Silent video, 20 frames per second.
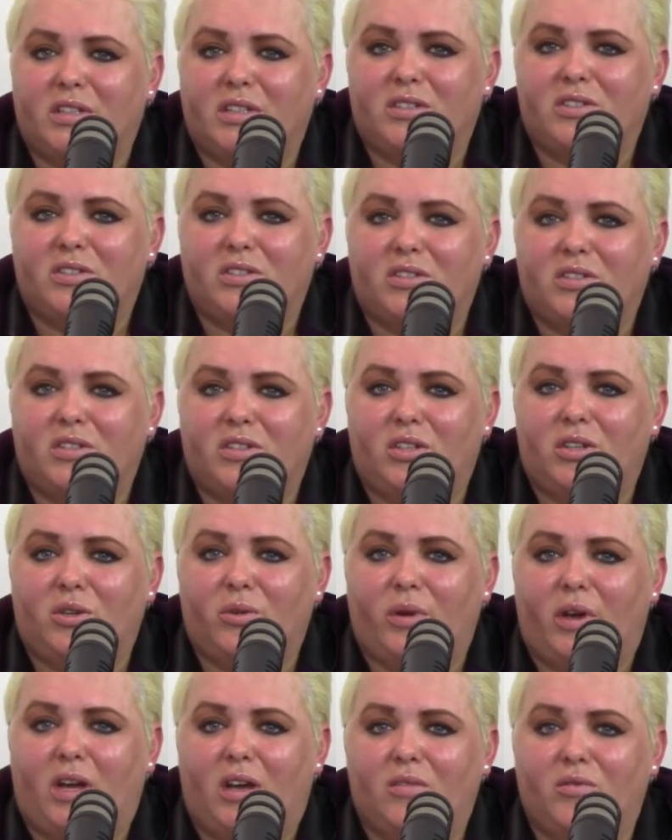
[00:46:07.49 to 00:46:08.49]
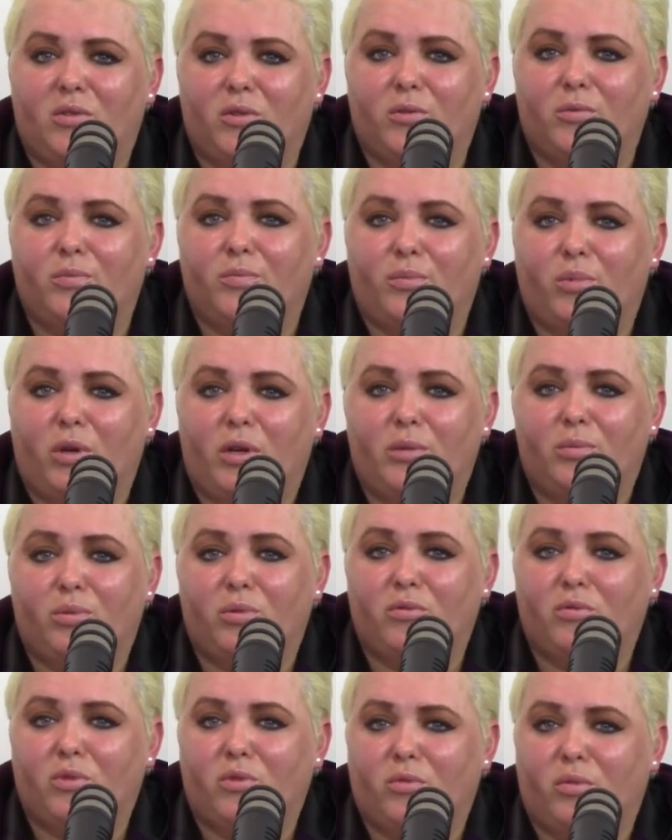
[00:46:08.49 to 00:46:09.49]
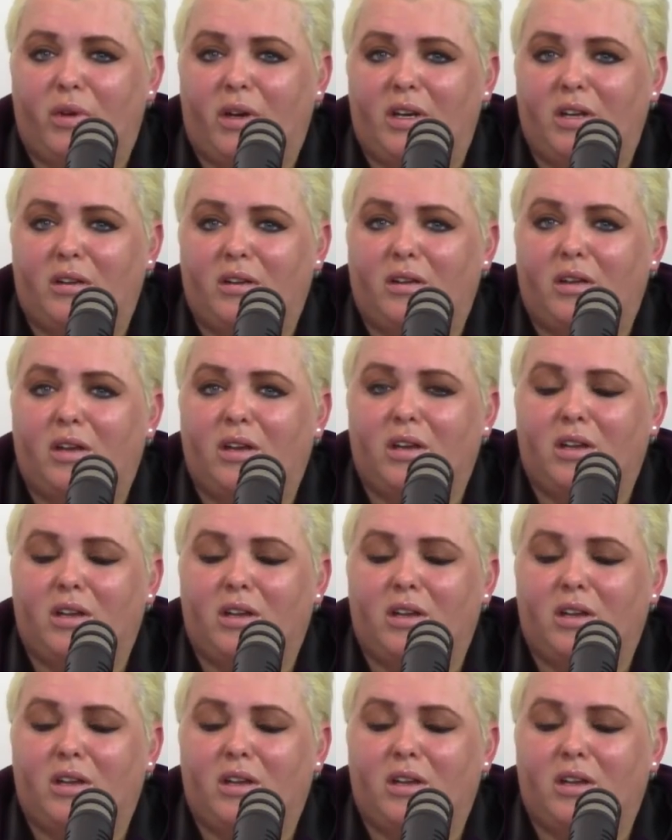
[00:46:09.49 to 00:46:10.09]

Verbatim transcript: that uh, you have a pre-approval ready.